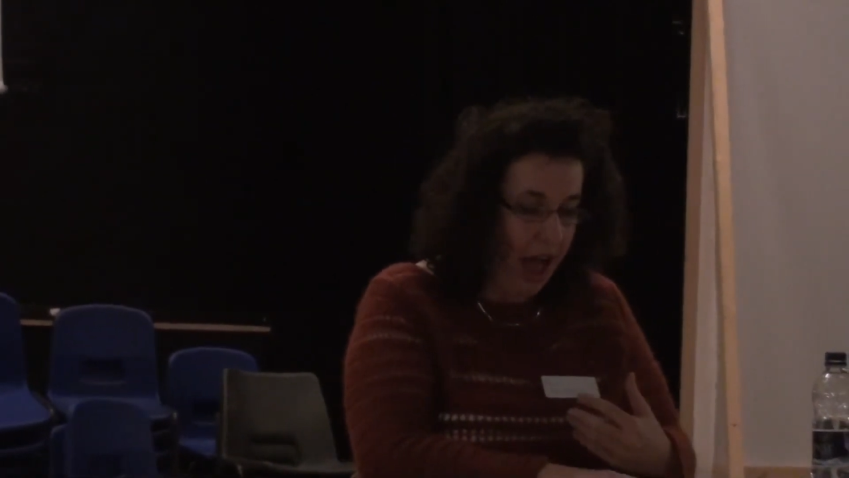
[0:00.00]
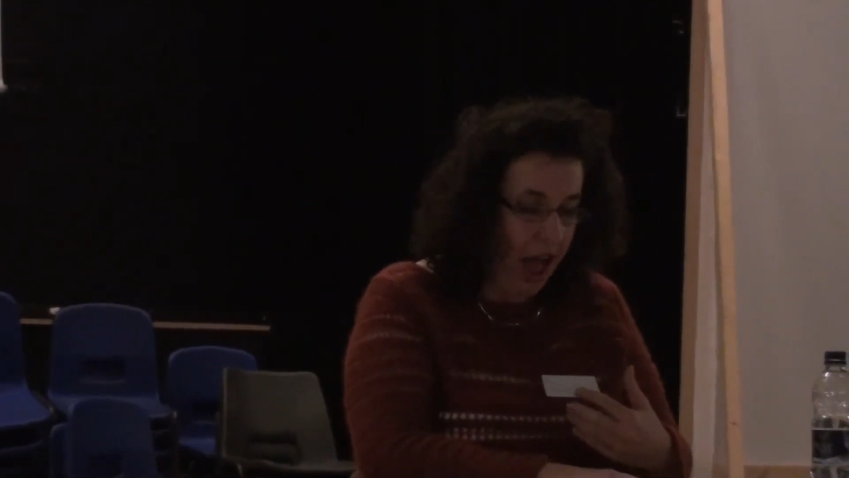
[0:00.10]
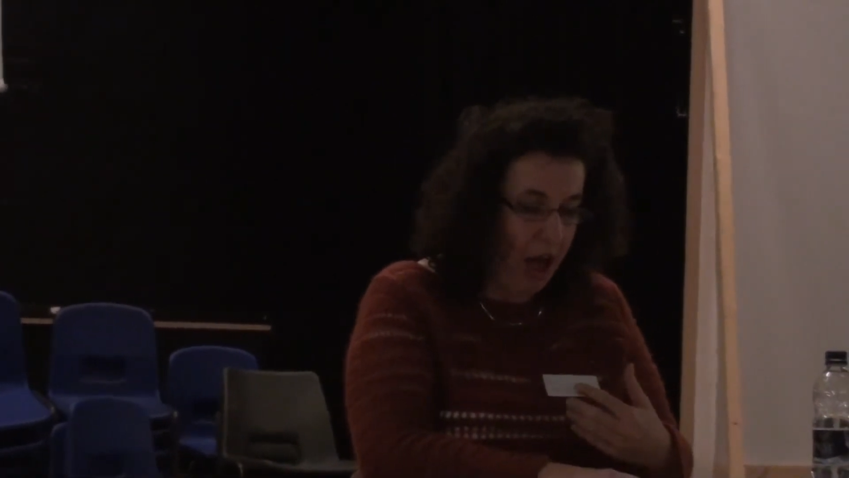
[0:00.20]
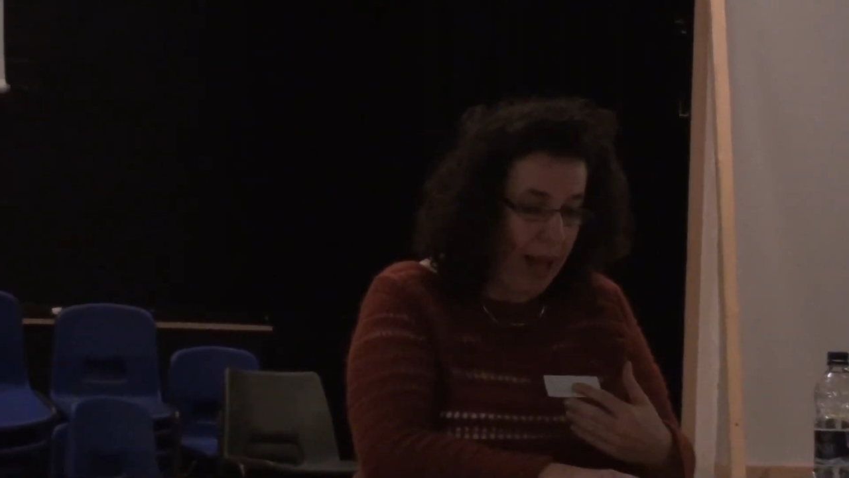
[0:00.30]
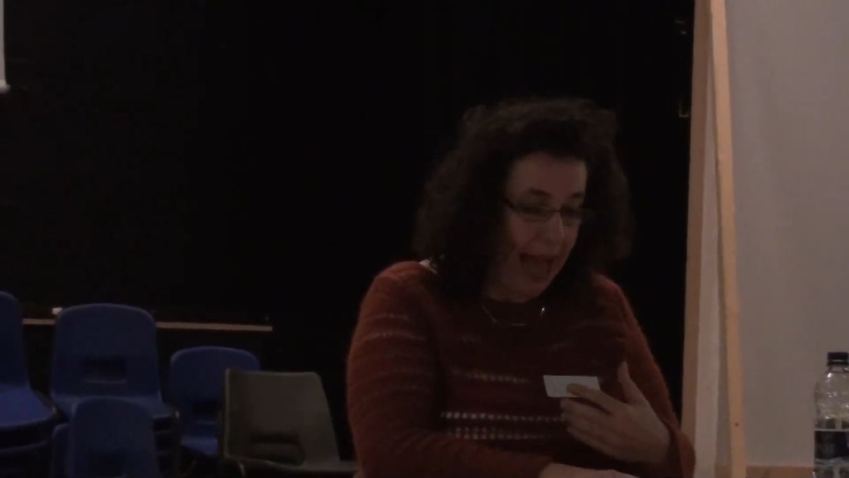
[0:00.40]

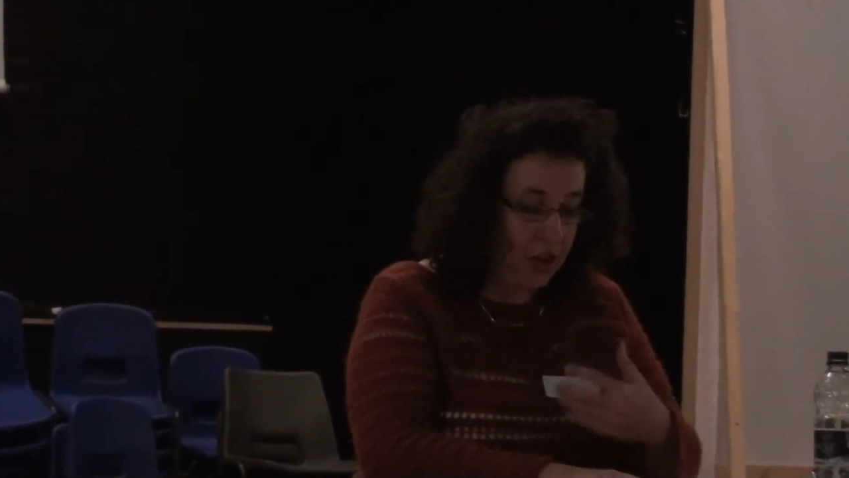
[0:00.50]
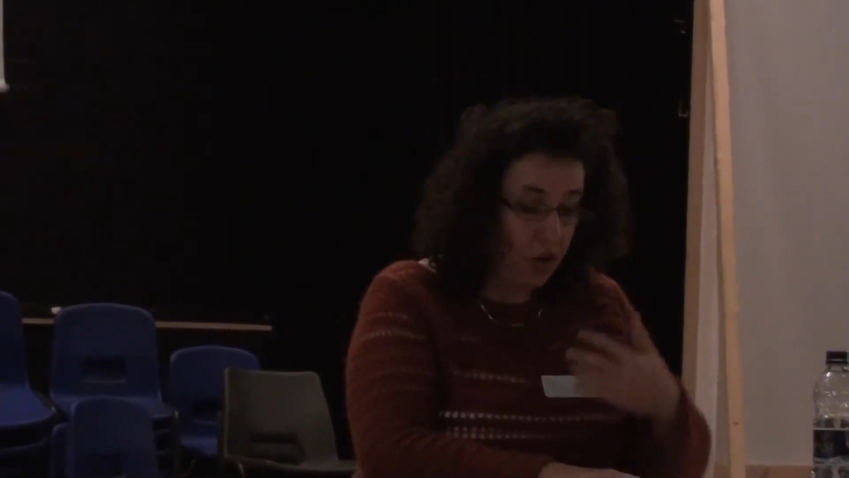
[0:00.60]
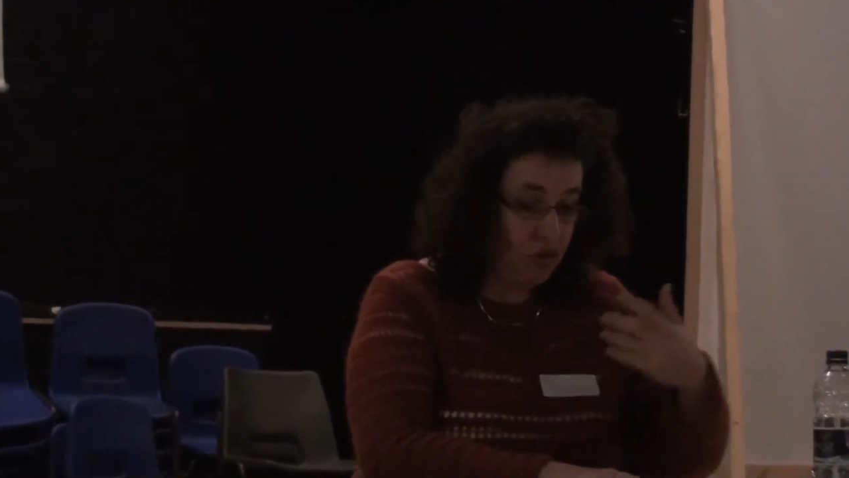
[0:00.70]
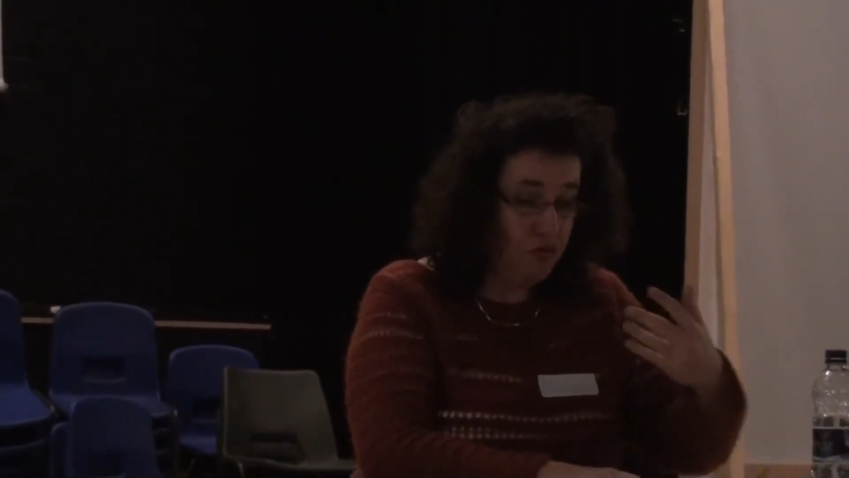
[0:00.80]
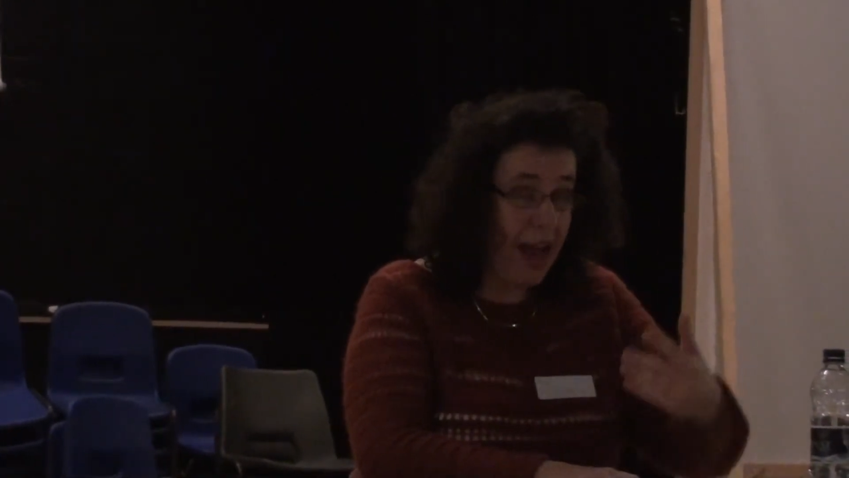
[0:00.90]
and
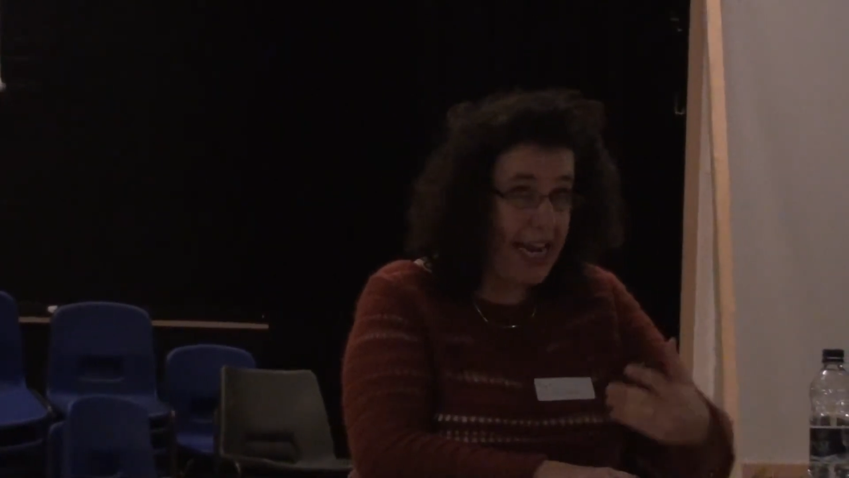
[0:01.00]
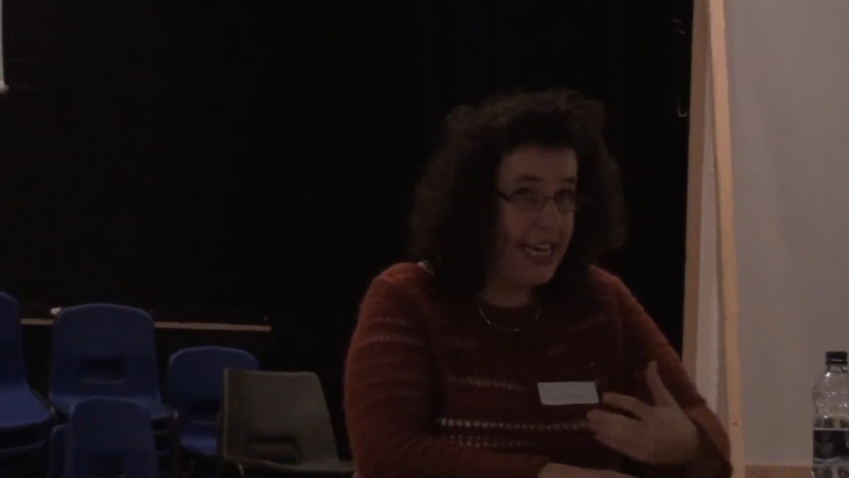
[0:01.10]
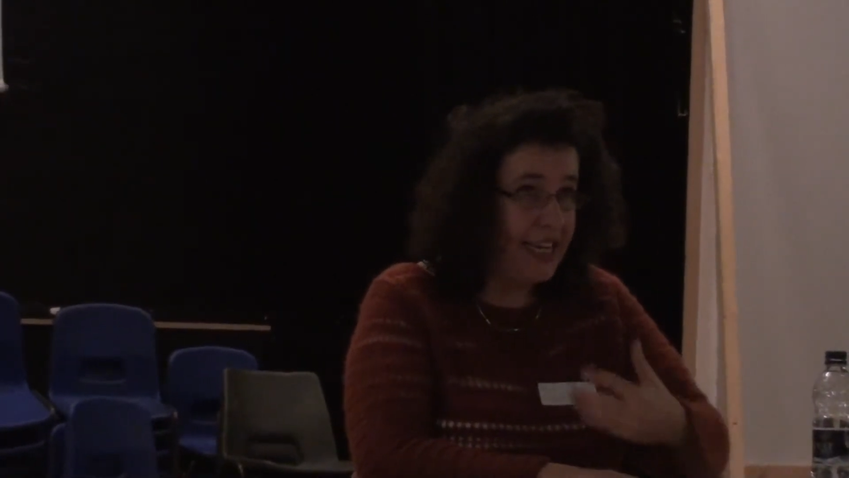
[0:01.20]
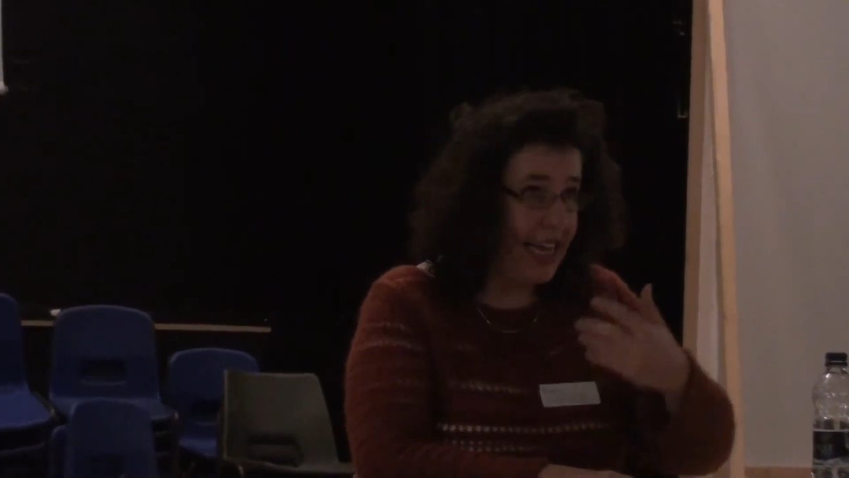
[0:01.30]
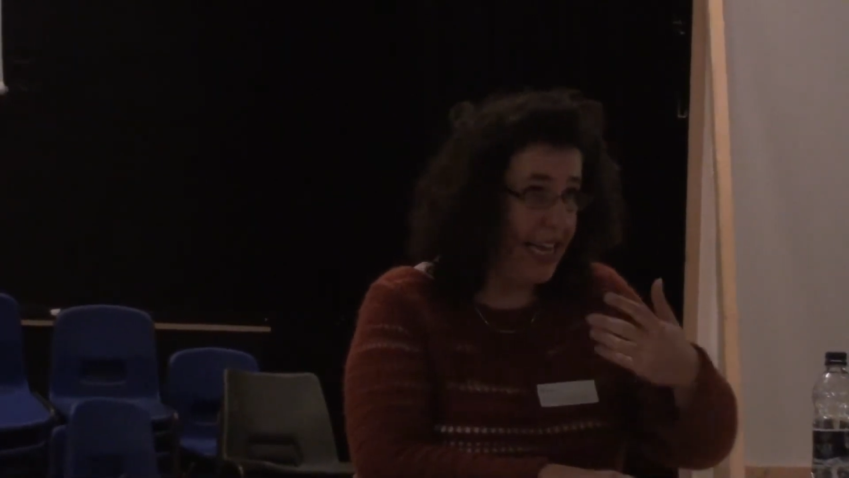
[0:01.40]
are
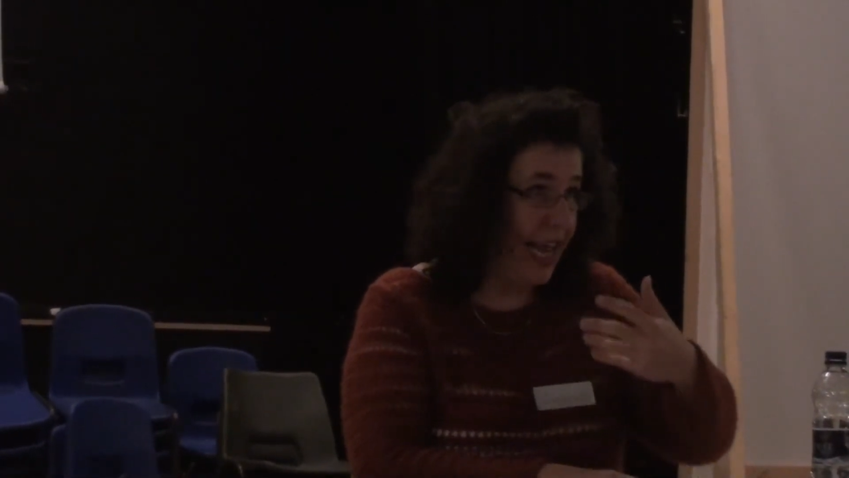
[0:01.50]
trained in